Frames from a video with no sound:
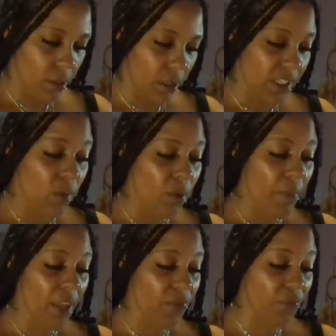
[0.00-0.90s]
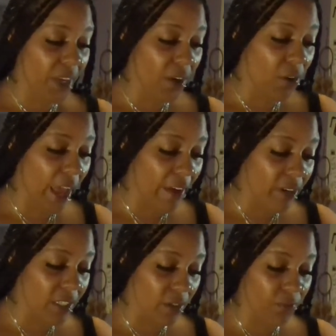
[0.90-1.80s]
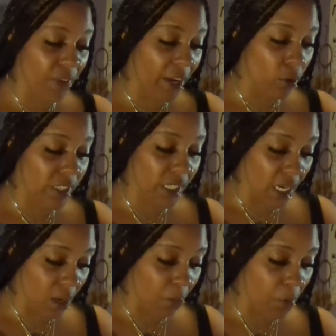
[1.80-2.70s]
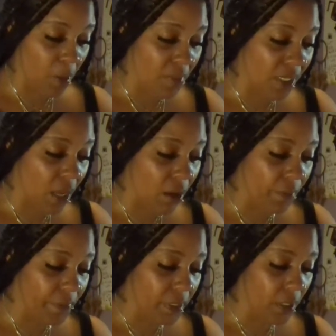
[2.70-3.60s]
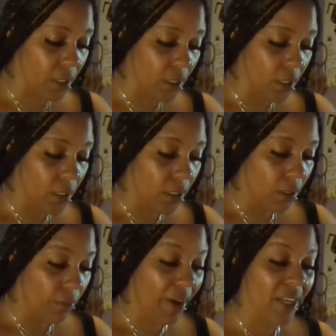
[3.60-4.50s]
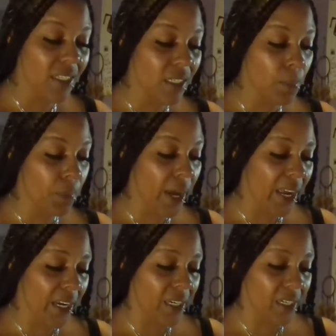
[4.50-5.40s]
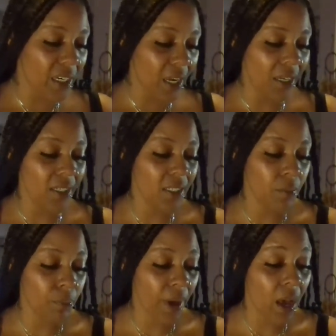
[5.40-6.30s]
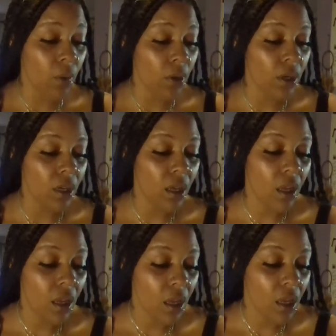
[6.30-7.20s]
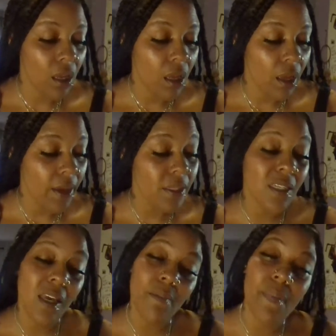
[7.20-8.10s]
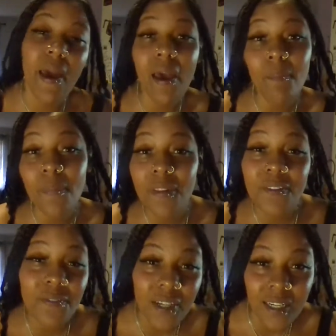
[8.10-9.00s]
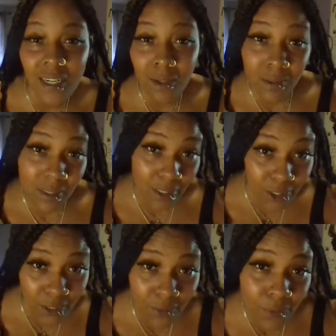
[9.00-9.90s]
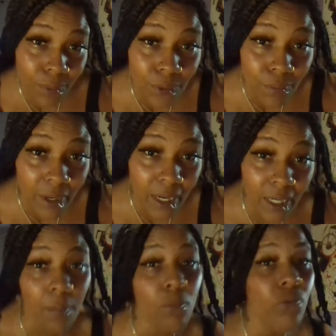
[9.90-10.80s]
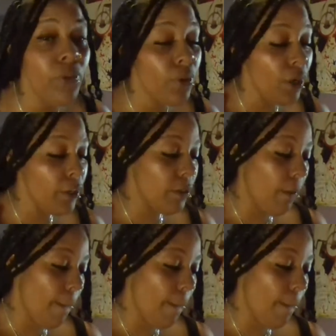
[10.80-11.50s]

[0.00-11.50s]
Someone may fear having to fight or stand up for themselves. But I see pride. I see power. I see a bad motherfucker that don't take shit from nobody. Moving on.